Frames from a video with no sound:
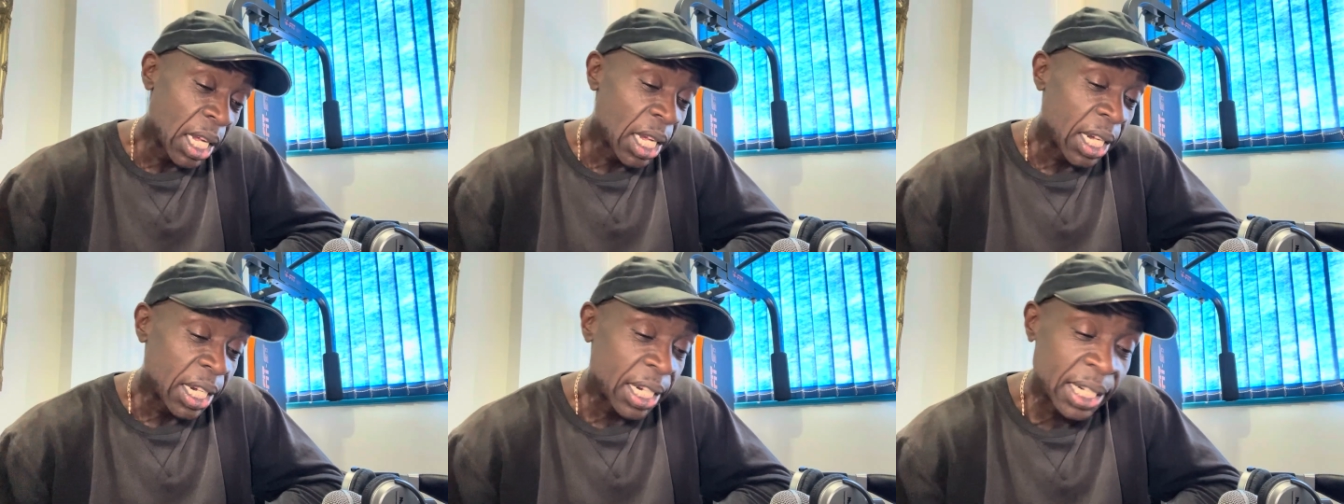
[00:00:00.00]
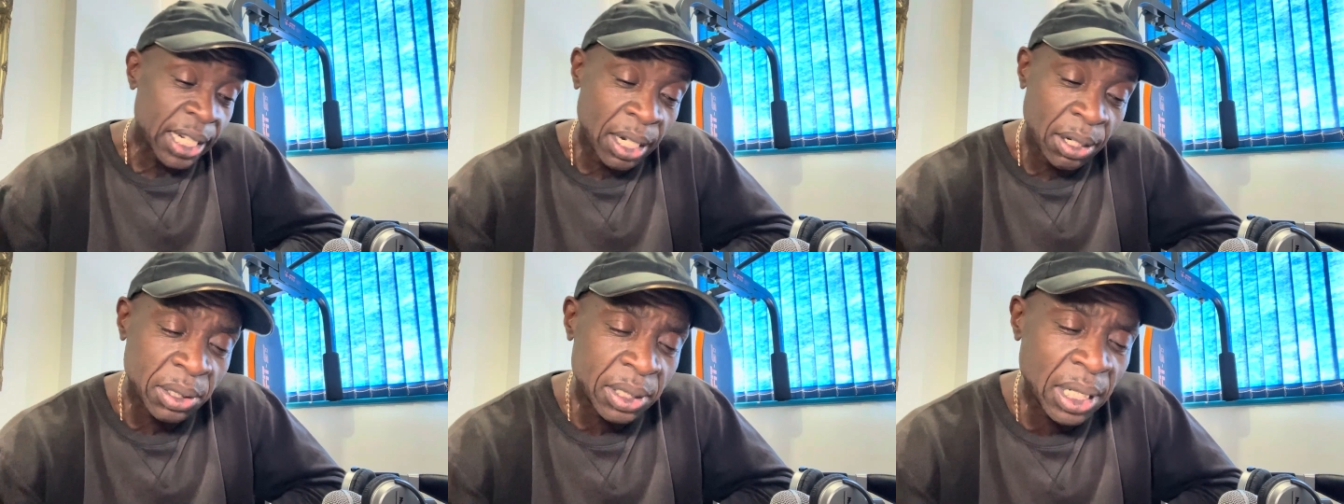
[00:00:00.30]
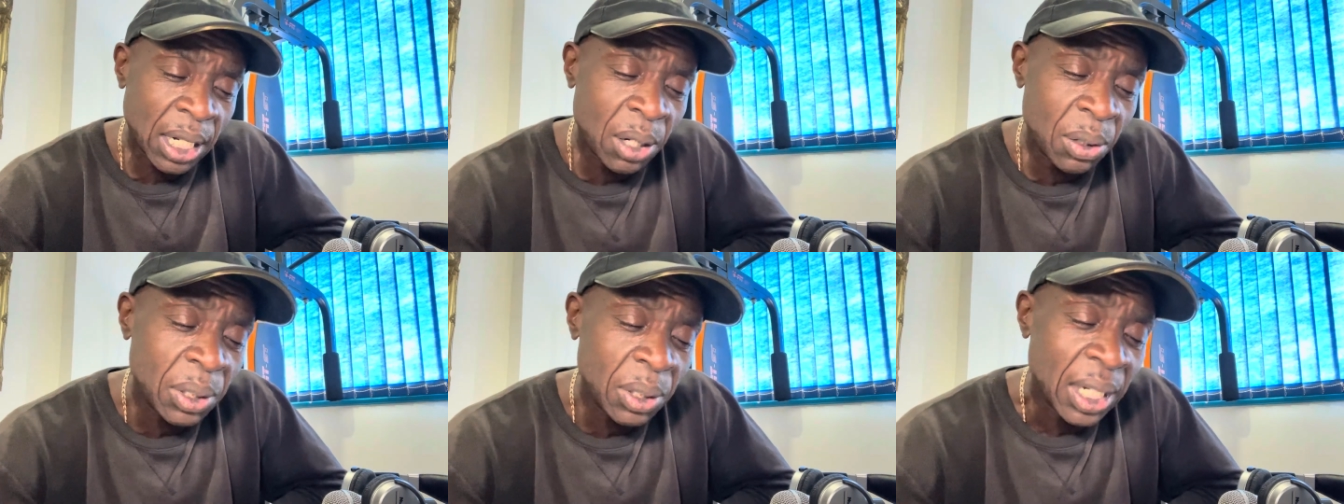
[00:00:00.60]
You know,
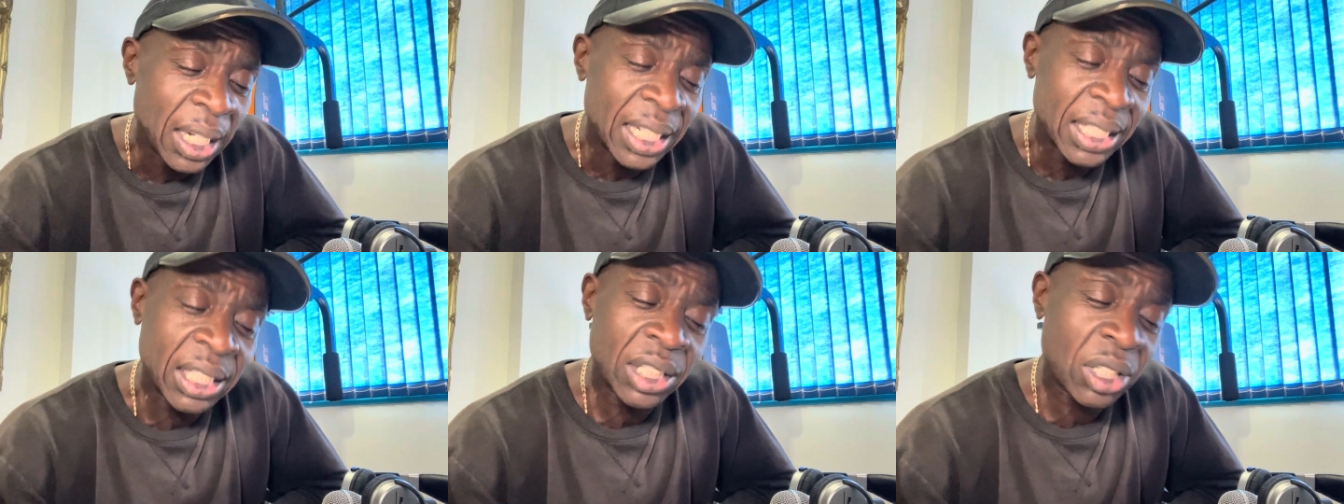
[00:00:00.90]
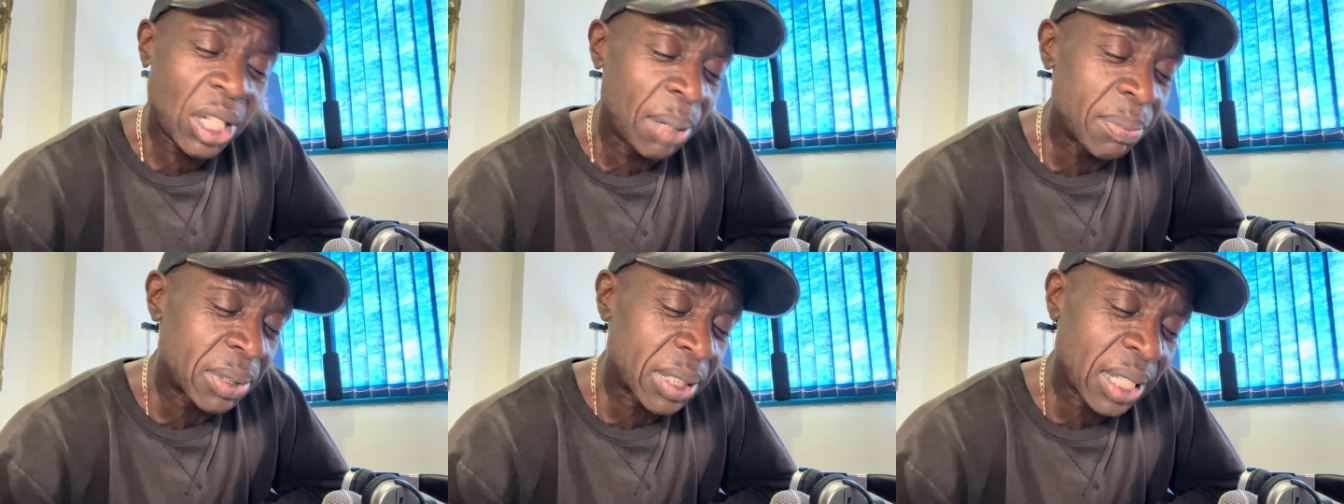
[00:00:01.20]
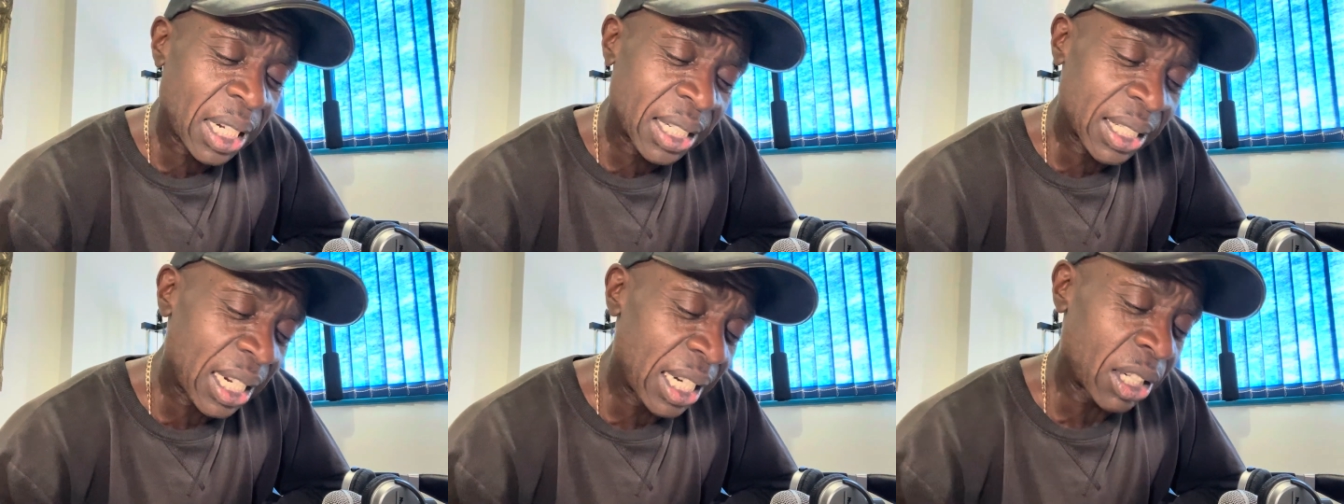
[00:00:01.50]
so just kind
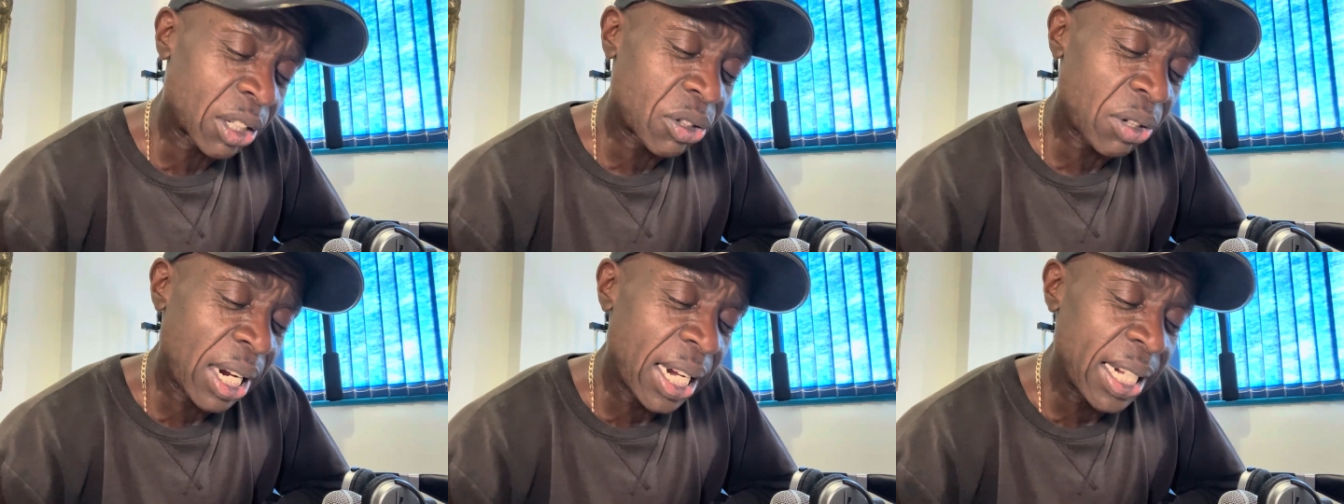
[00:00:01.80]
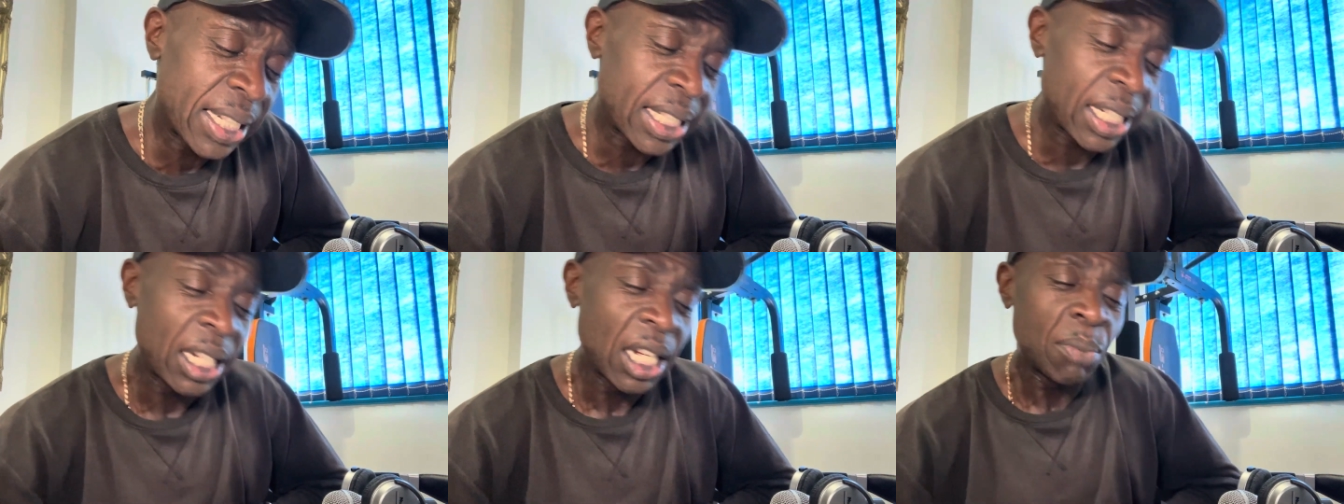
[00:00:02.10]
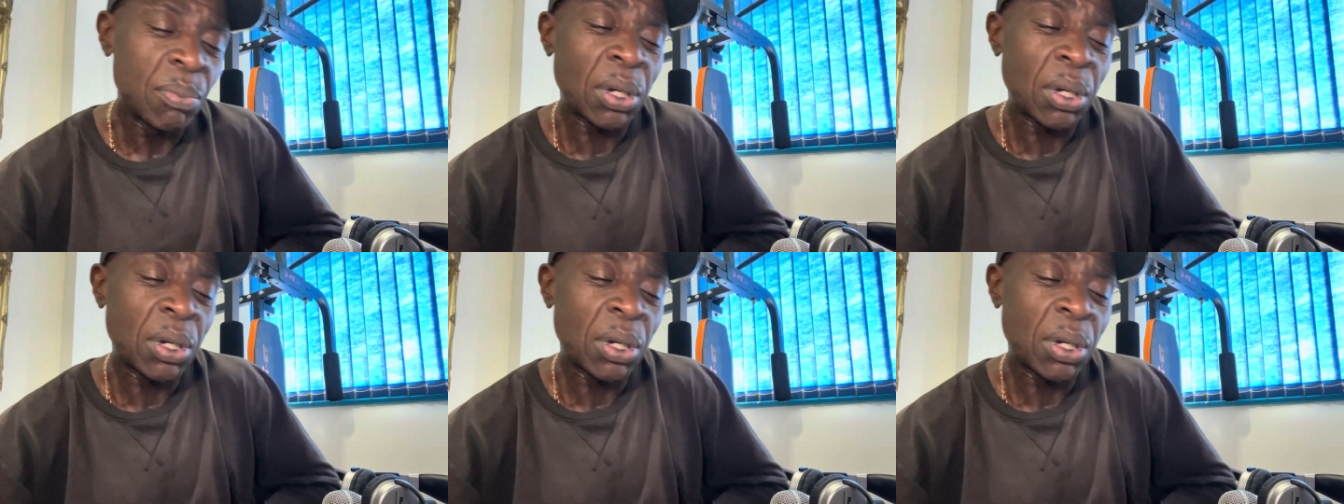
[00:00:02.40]
of crazy.